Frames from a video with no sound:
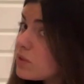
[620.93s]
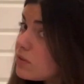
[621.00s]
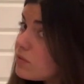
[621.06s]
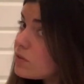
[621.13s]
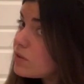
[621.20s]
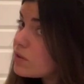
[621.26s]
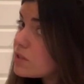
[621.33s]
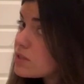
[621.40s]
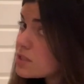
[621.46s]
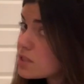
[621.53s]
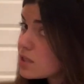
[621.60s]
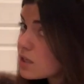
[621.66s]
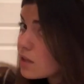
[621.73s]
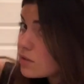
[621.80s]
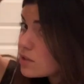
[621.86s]
if you can
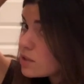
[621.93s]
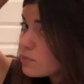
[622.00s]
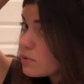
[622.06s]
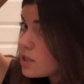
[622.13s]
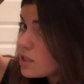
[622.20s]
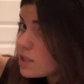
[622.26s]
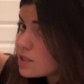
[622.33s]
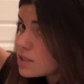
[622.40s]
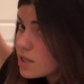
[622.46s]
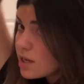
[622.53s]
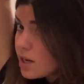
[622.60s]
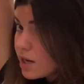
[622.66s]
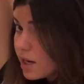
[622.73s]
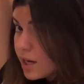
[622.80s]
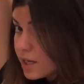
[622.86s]
see how deep it is,
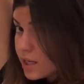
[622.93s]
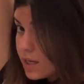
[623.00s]
I